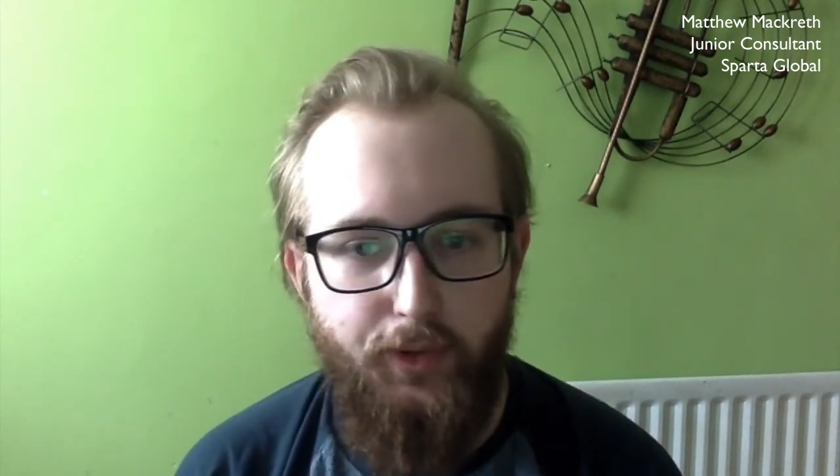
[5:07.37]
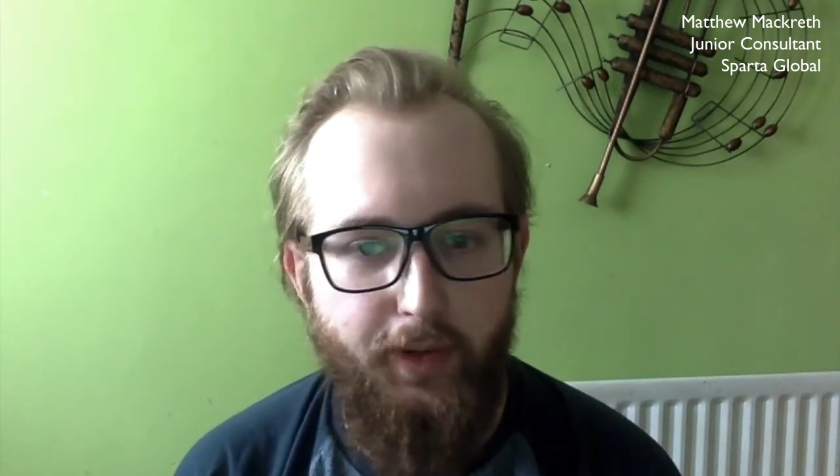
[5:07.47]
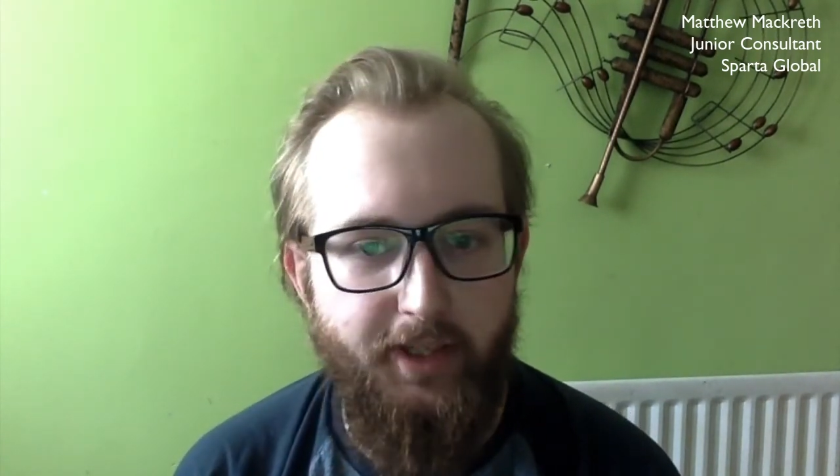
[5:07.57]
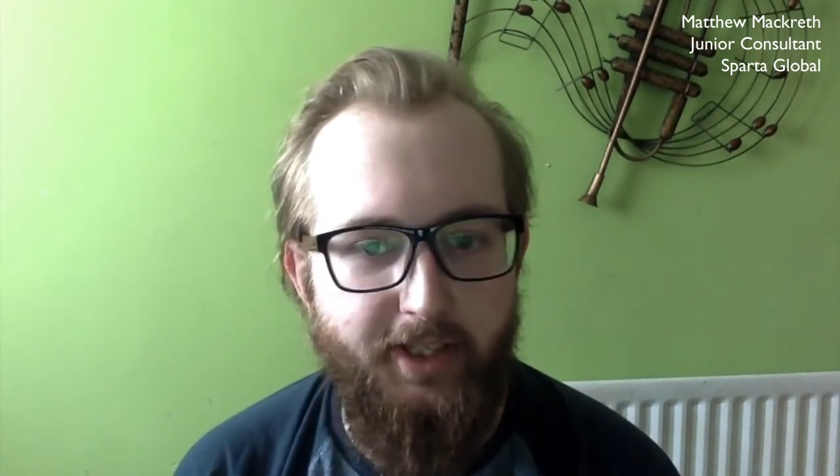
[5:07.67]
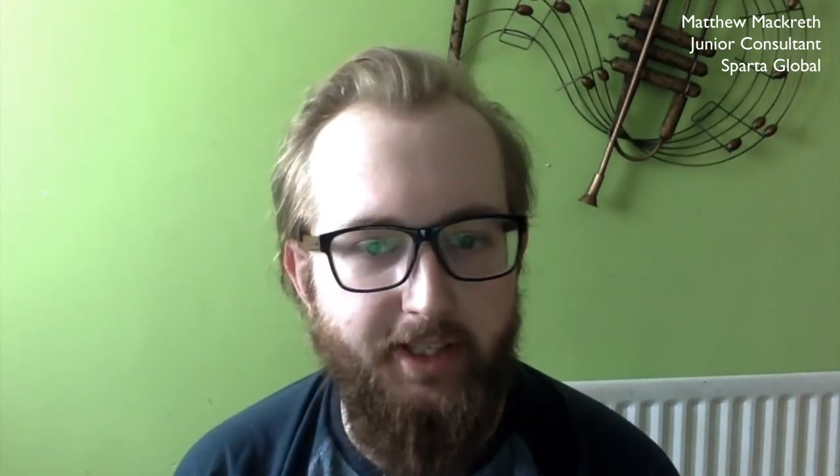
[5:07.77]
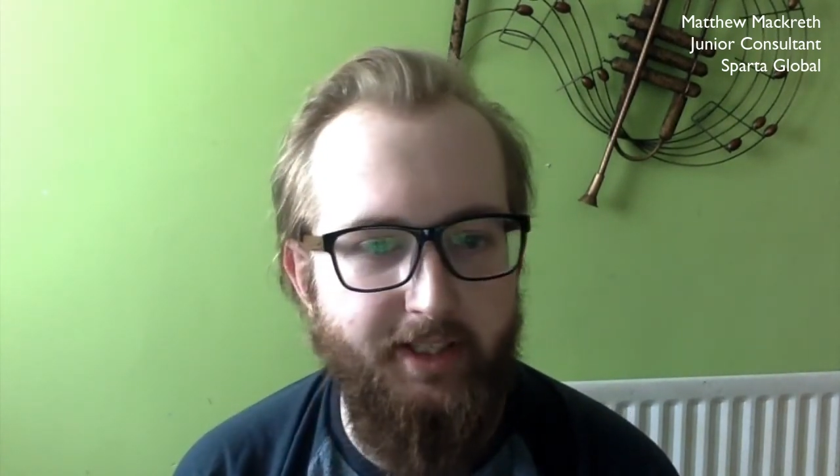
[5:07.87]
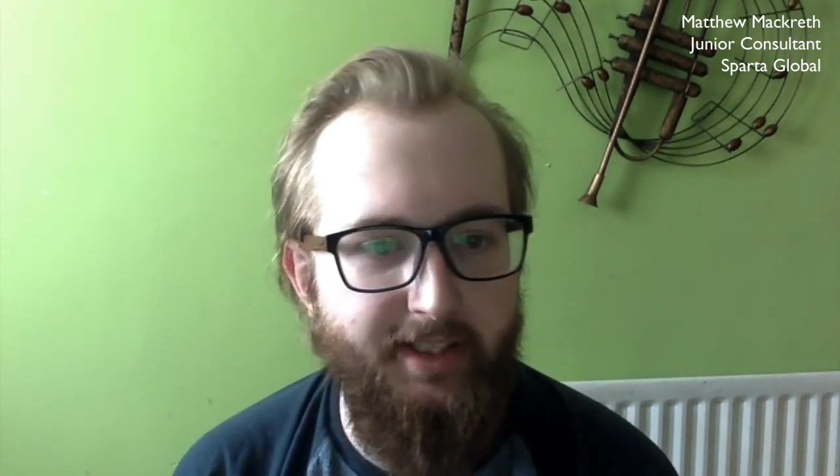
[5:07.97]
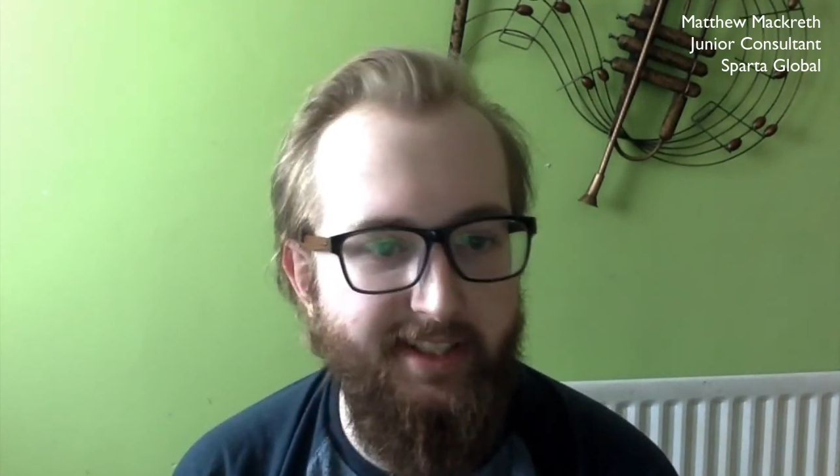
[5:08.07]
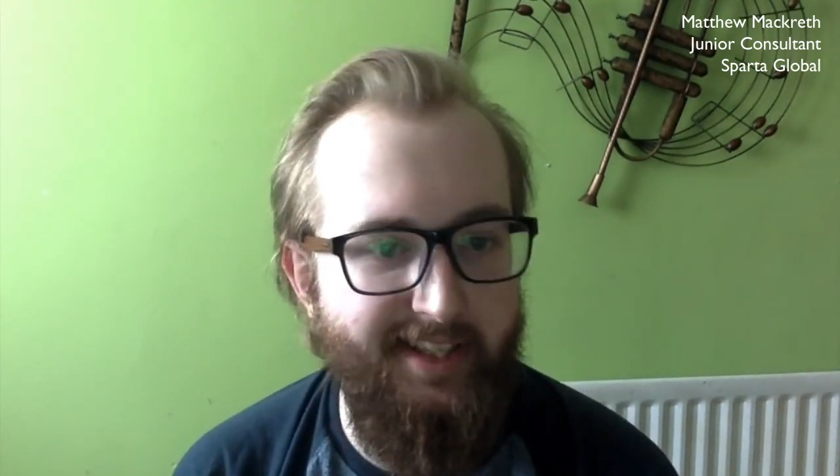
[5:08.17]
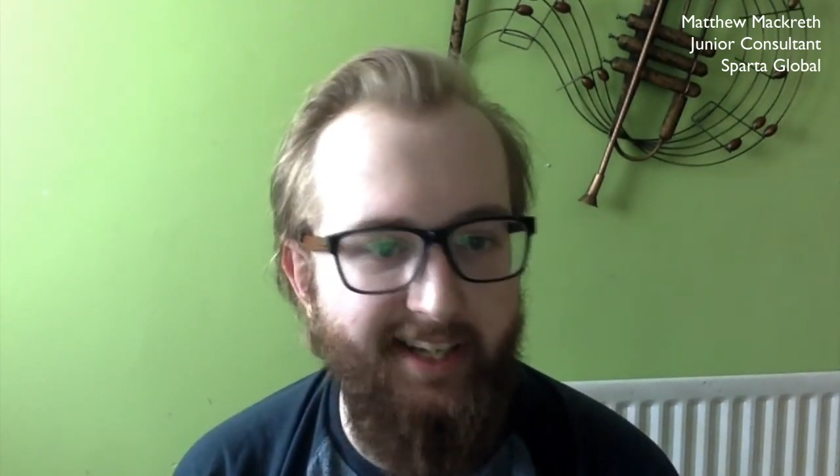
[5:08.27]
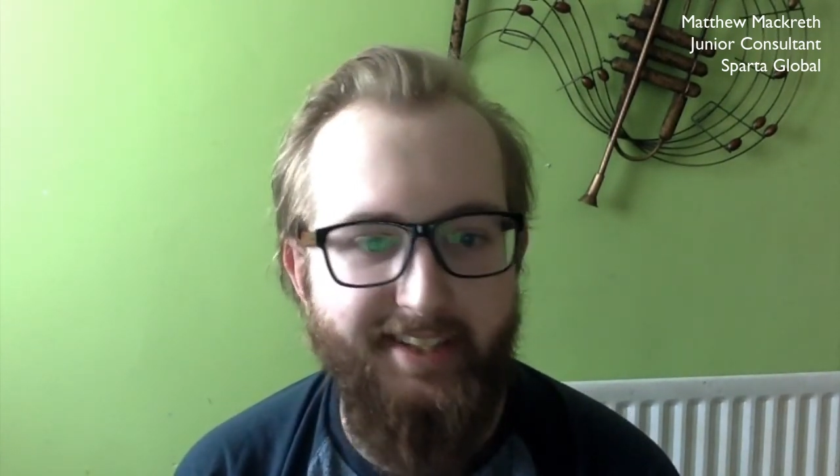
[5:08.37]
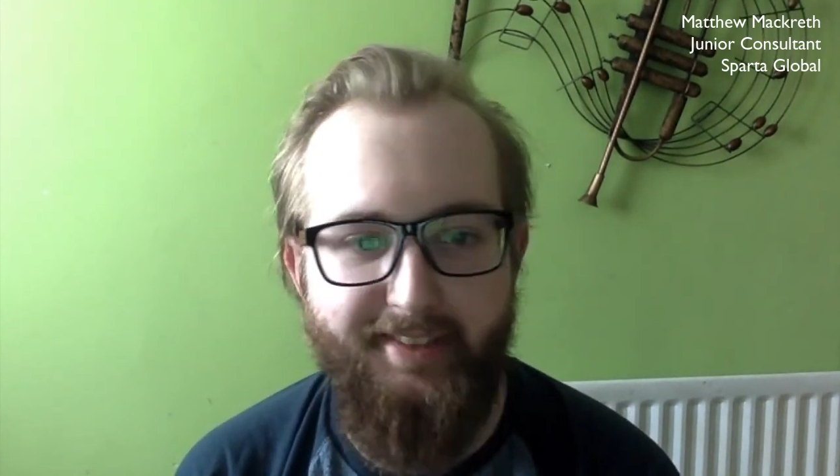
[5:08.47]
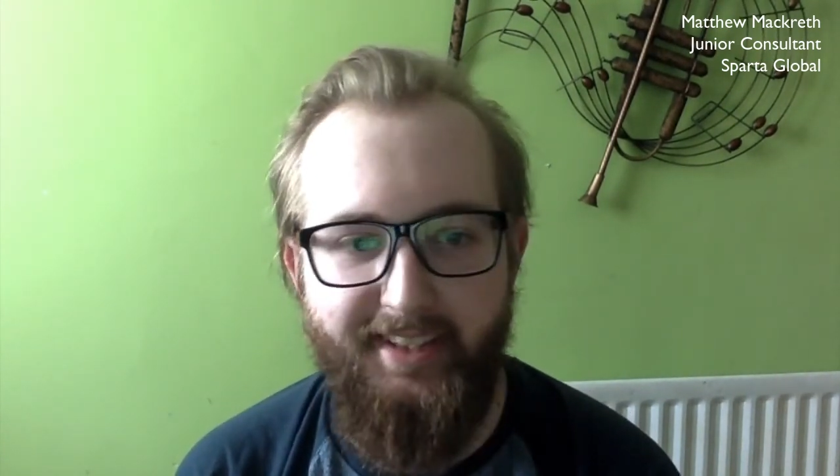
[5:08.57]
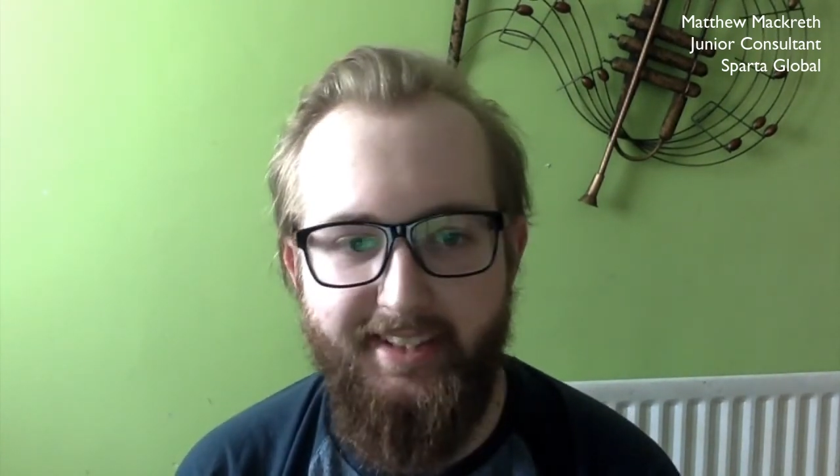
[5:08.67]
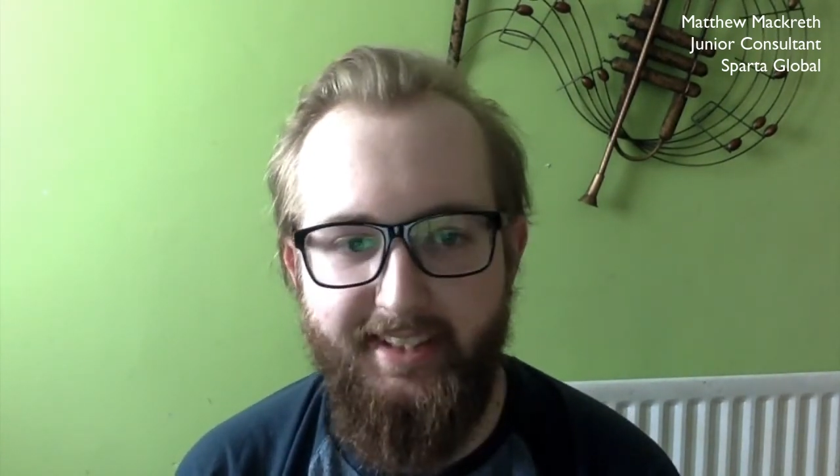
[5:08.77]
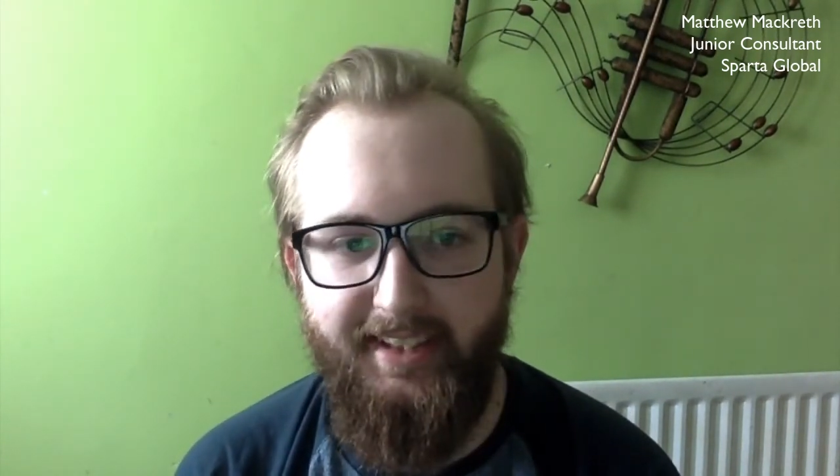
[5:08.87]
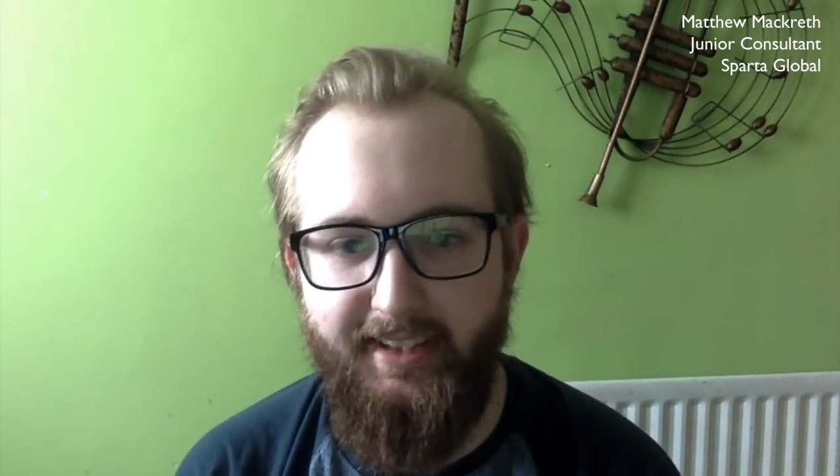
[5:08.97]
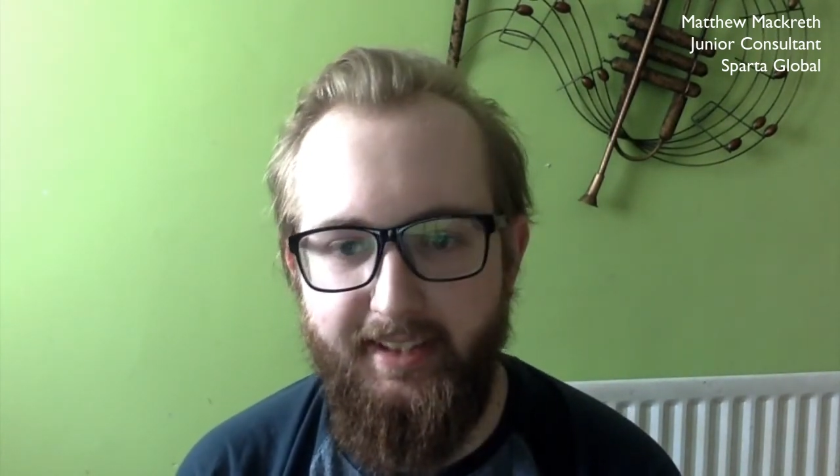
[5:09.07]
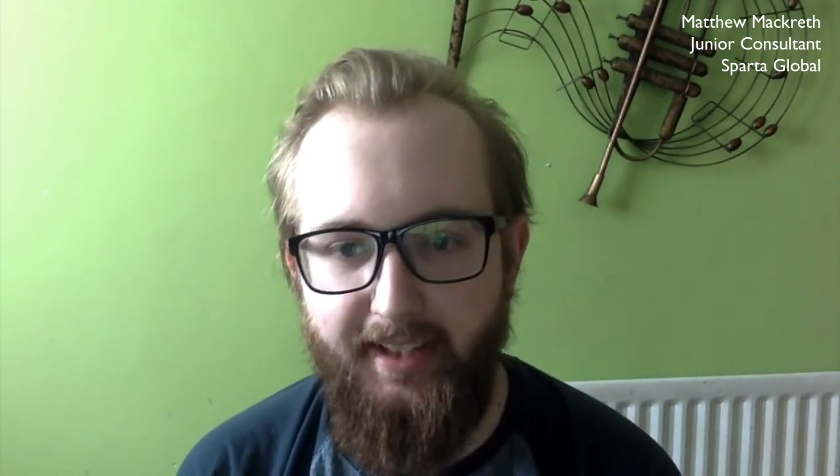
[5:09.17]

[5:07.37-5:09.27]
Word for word: questions. Thanks for listening.